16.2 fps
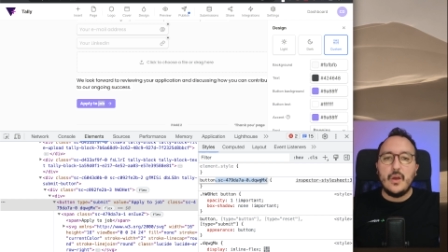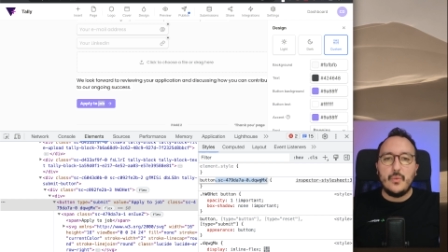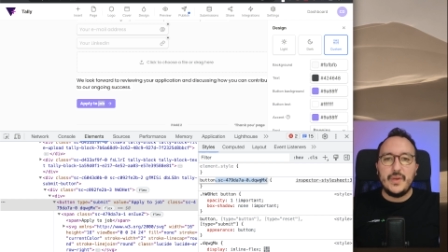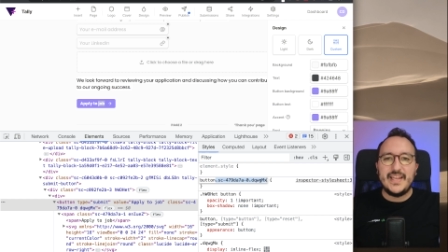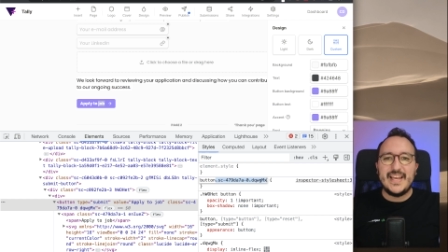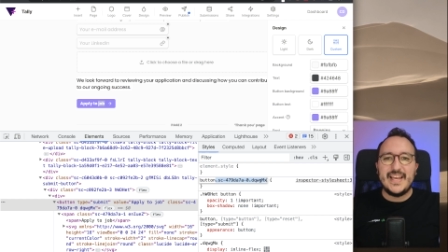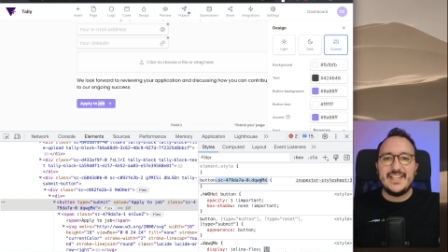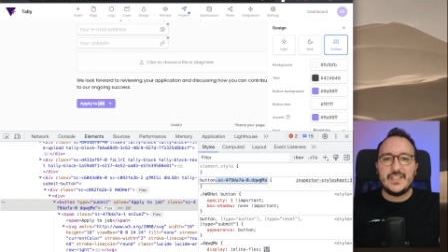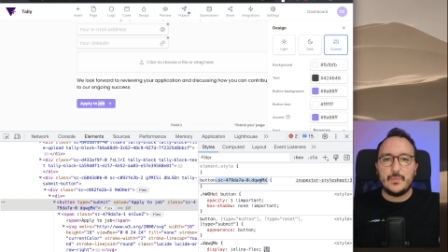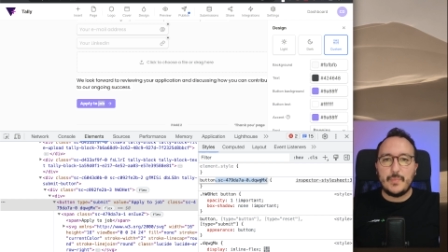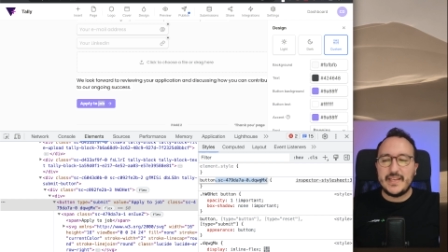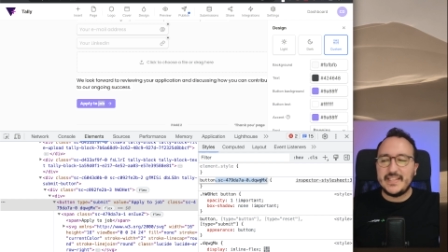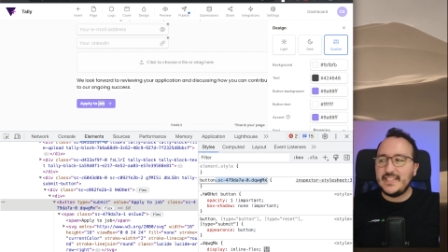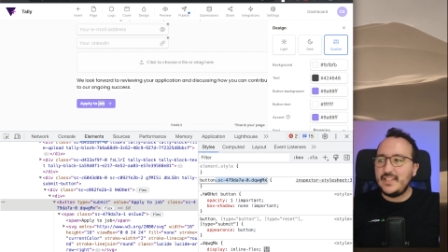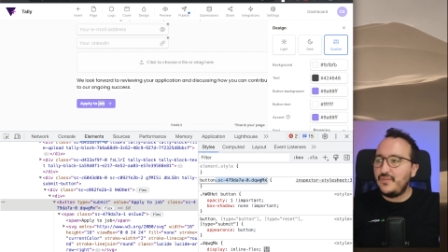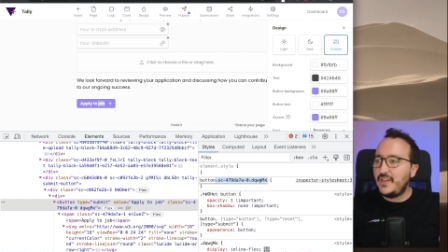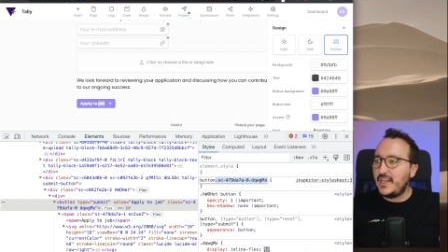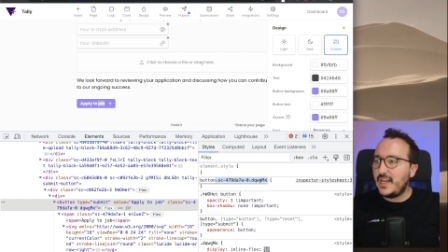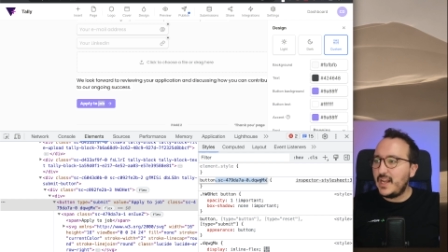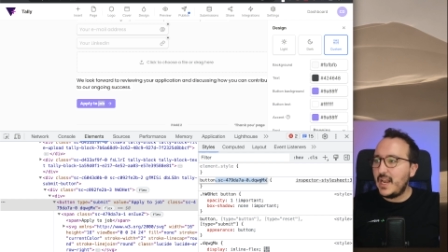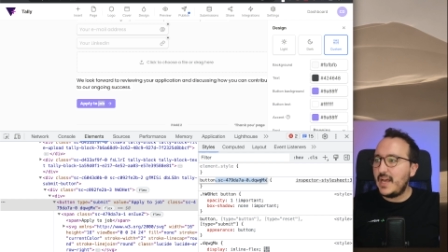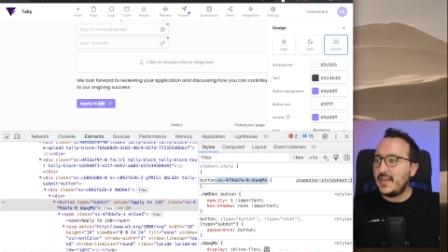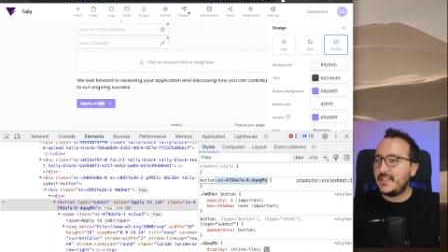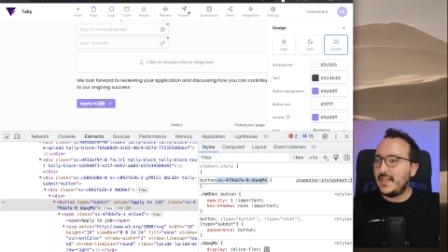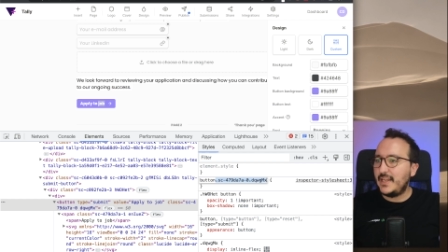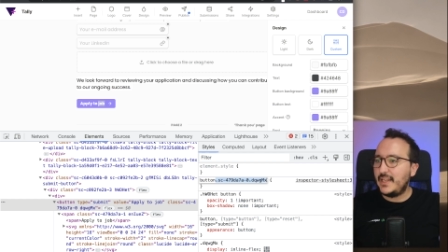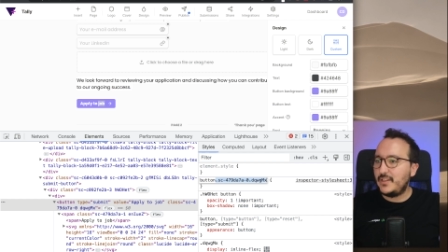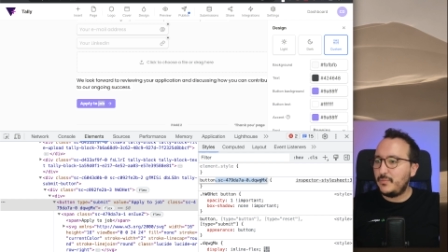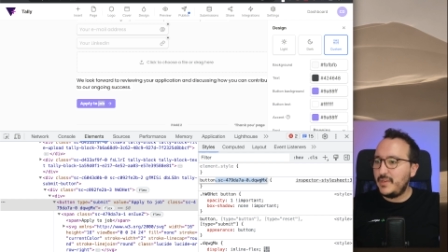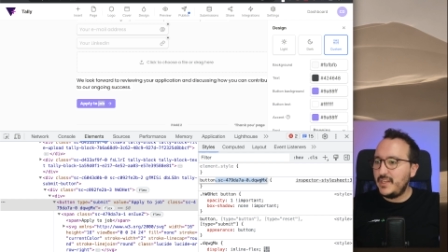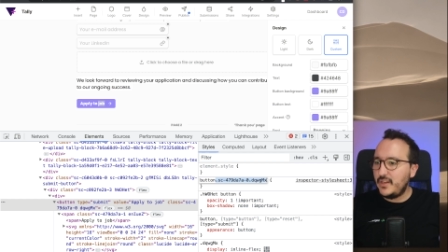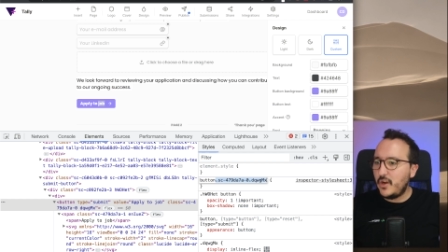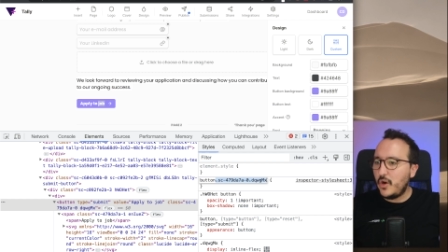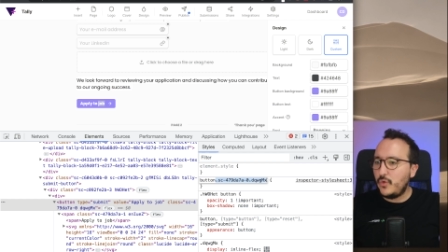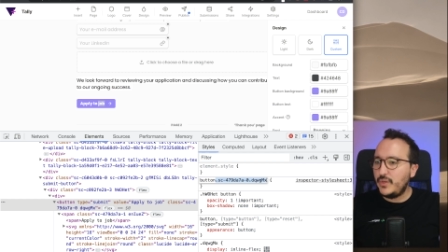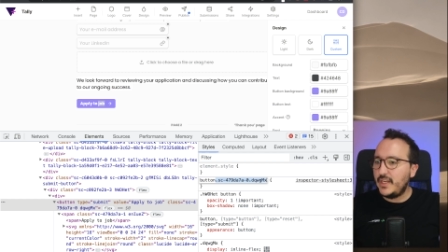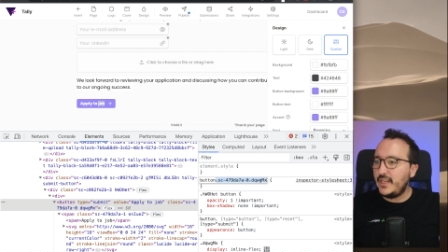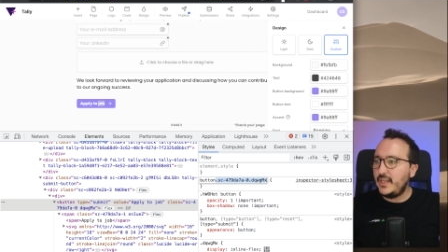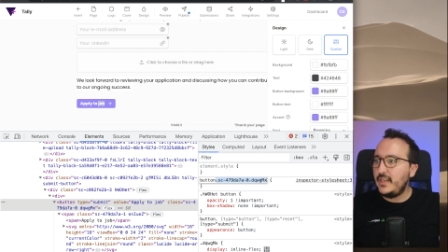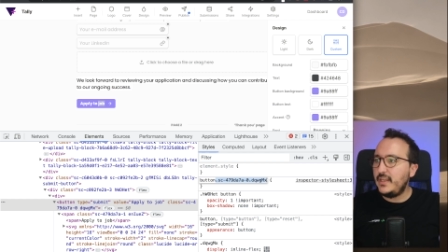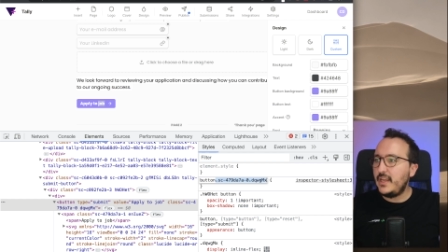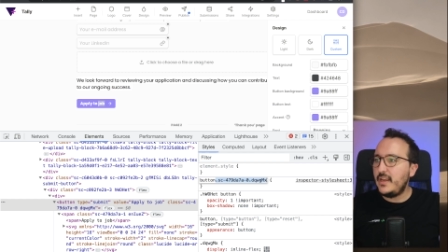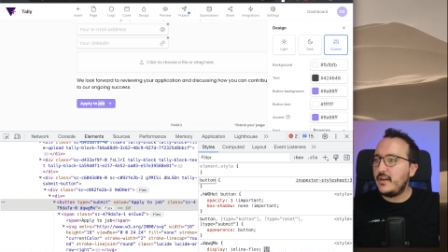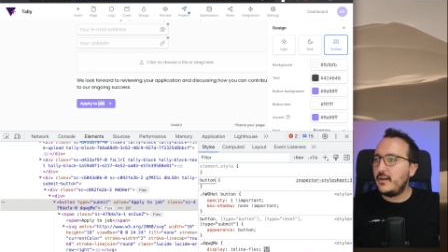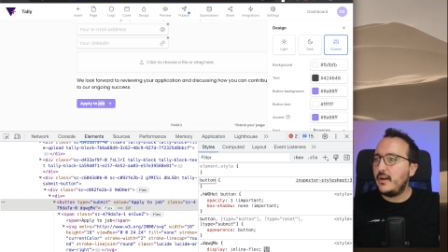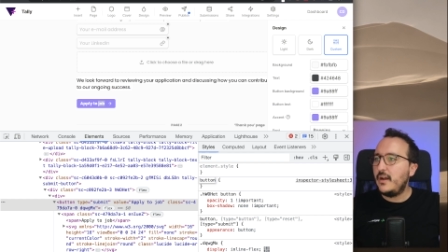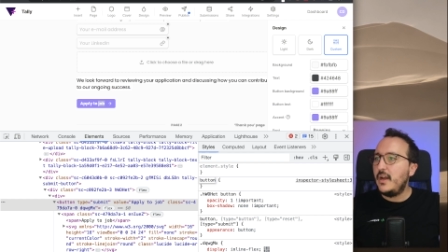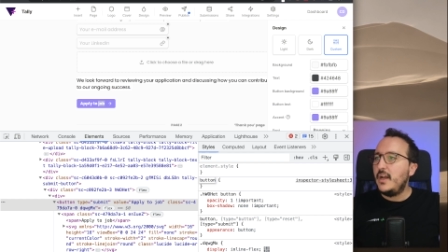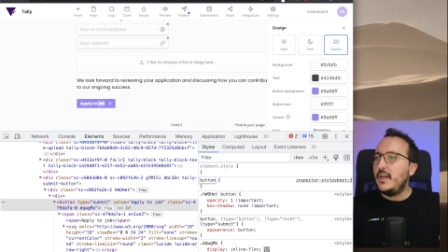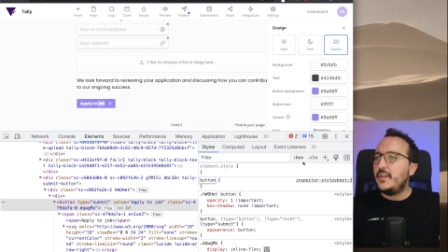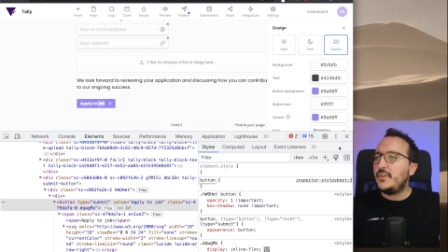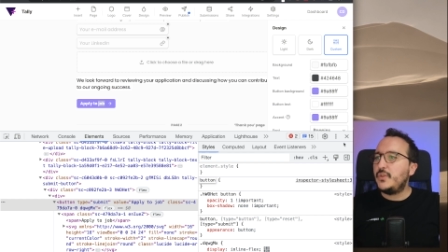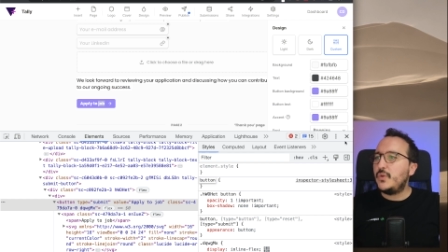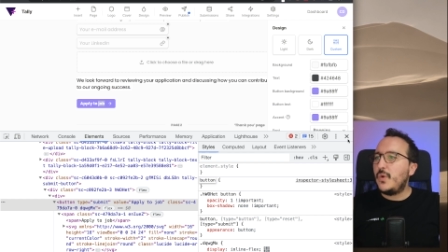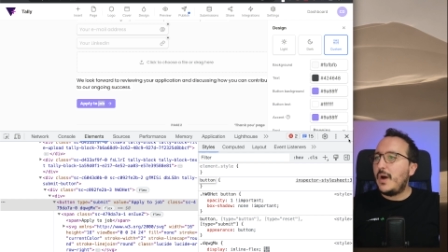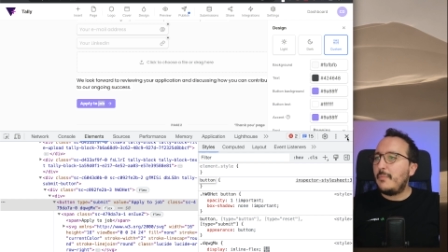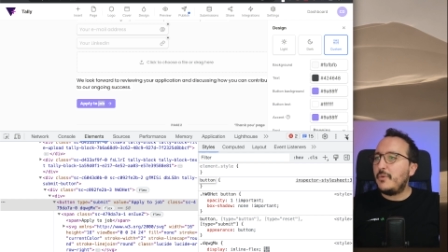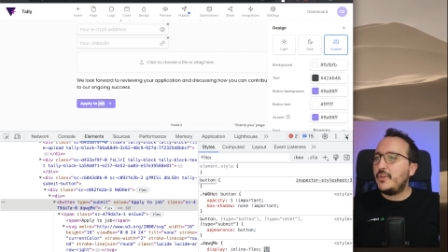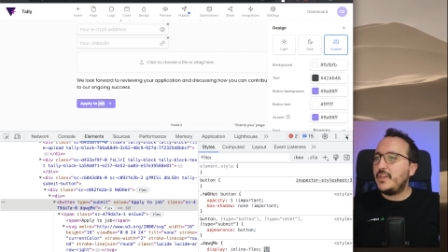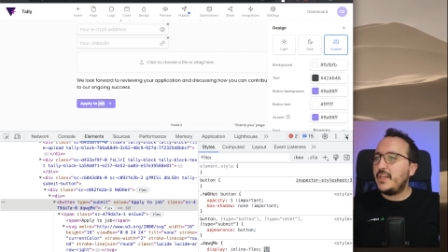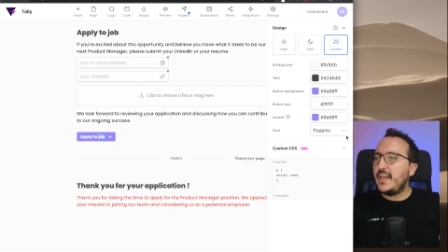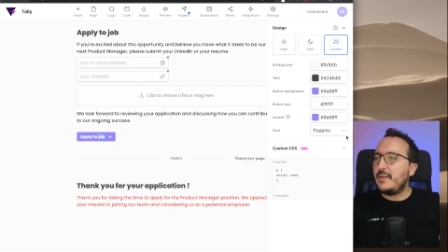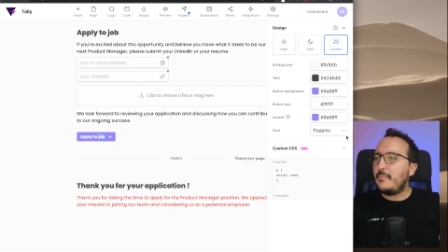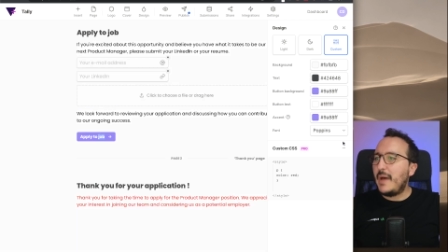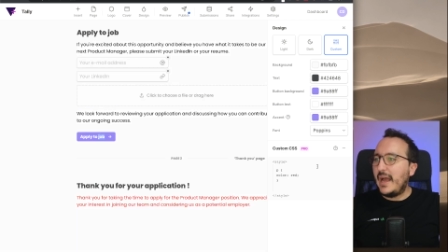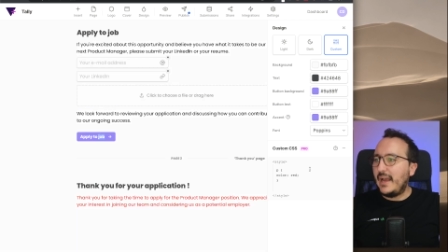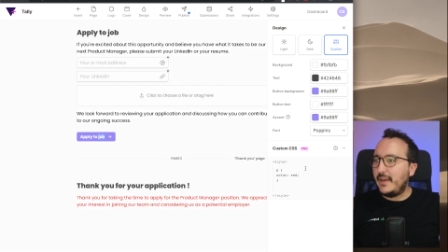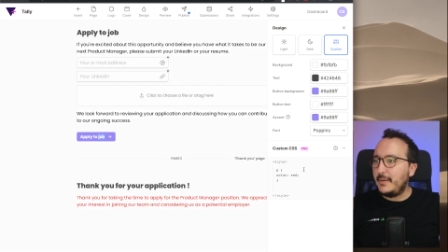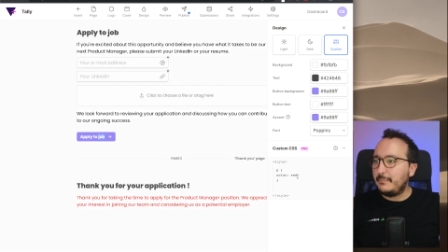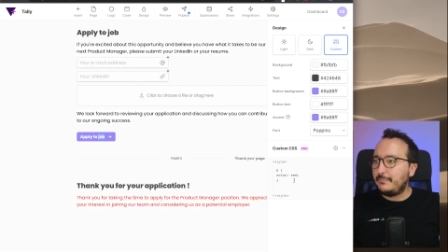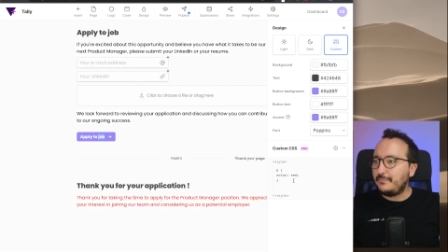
with a specific class that has been coded in here. So I'm gonna get back